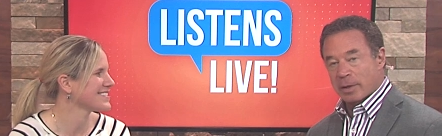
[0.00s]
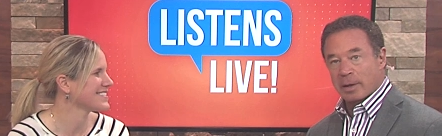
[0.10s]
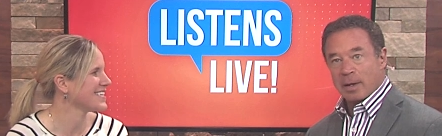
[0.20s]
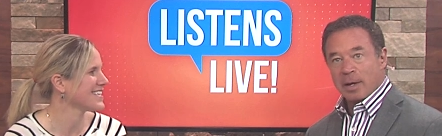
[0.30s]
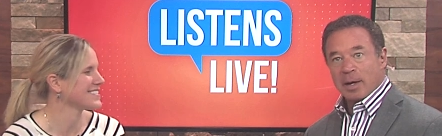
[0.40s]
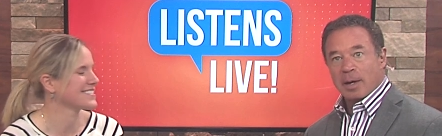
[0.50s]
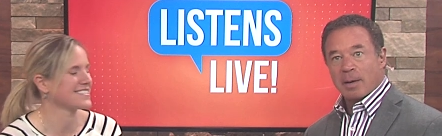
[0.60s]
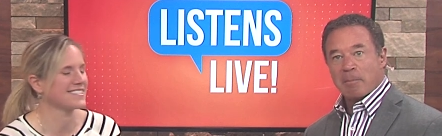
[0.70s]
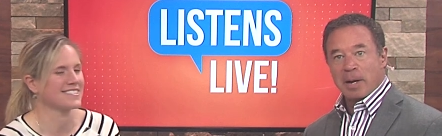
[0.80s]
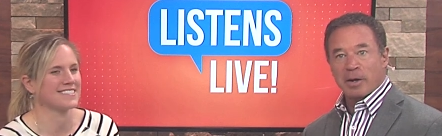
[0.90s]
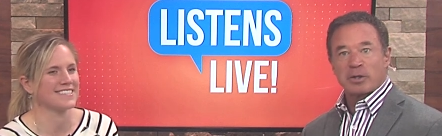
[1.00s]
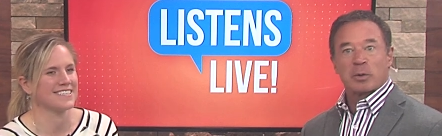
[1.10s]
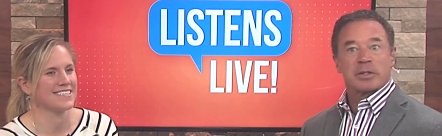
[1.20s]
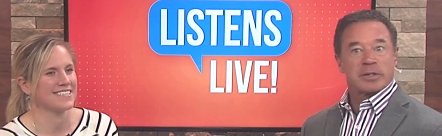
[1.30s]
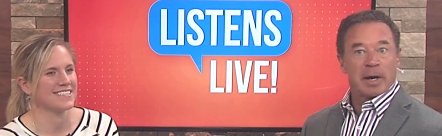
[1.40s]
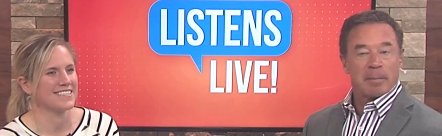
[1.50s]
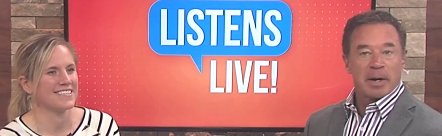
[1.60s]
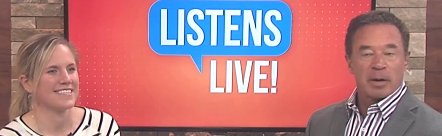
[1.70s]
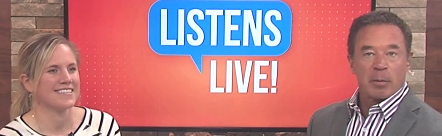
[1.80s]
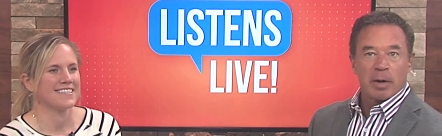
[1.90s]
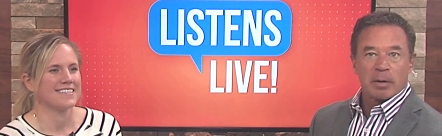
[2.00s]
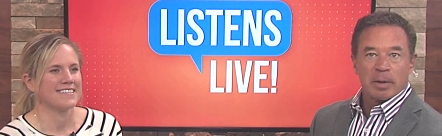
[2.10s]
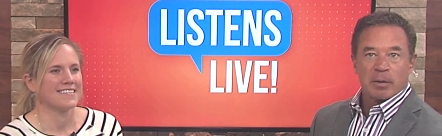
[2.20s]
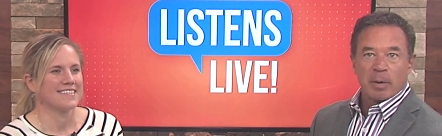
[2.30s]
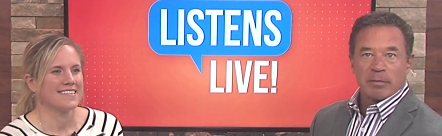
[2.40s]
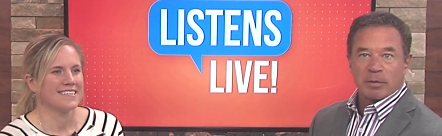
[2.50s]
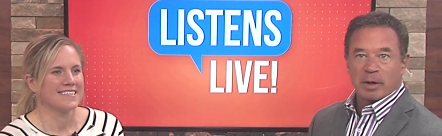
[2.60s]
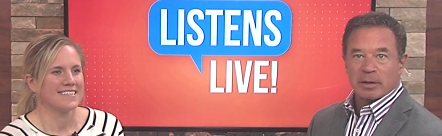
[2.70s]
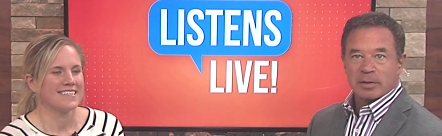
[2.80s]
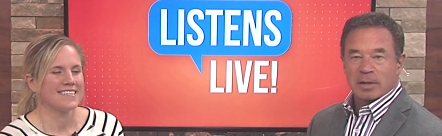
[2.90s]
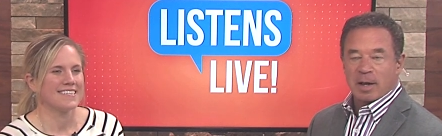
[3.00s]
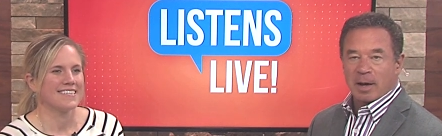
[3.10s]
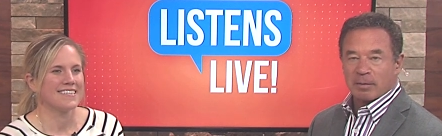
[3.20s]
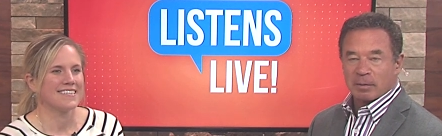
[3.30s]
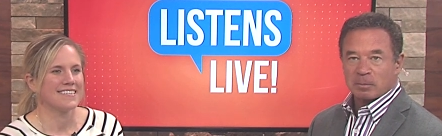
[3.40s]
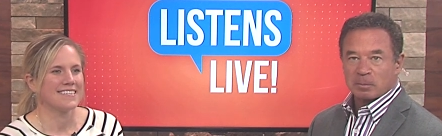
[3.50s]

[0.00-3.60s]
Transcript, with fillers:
Speaker 1: there. Yes. Uh, Mary joins us now. Mary, welcome into Wave 3 Listens Live.